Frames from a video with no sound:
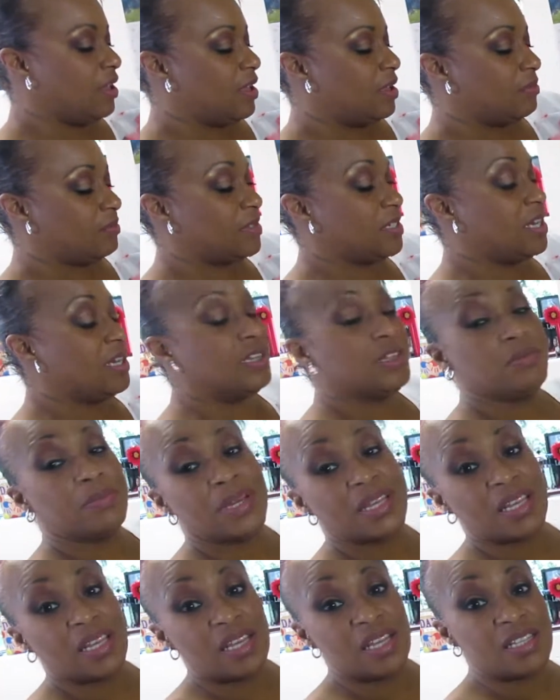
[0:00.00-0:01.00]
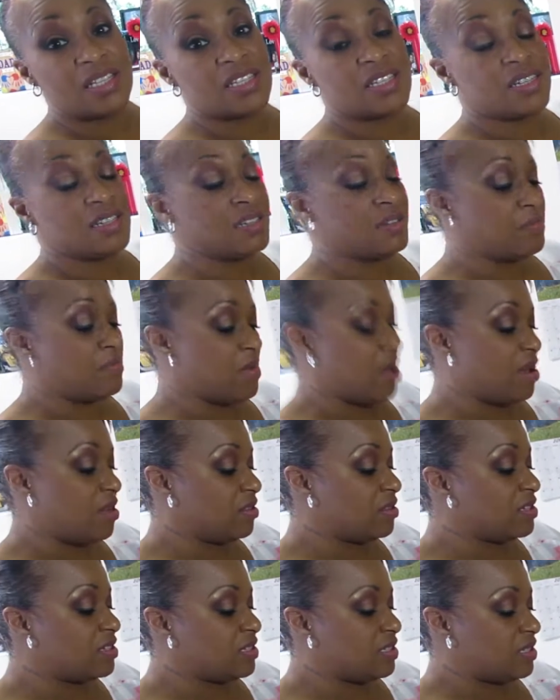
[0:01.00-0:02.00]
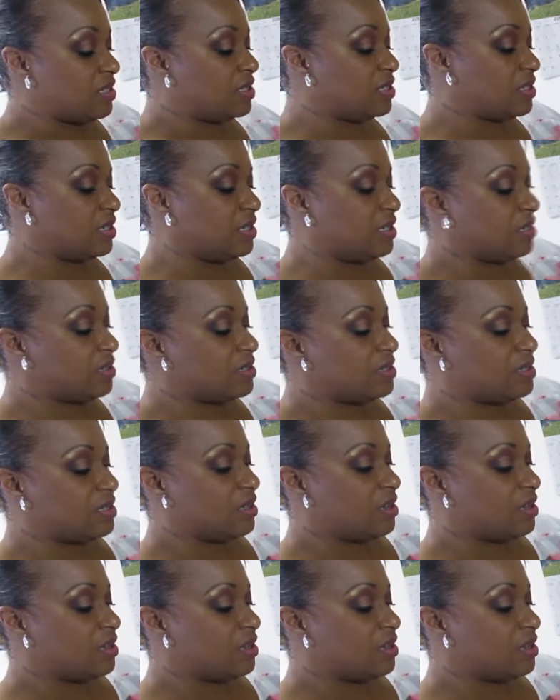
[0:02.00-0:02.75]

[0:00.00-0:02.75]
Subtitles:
I'm telling you, my kids demolish these things.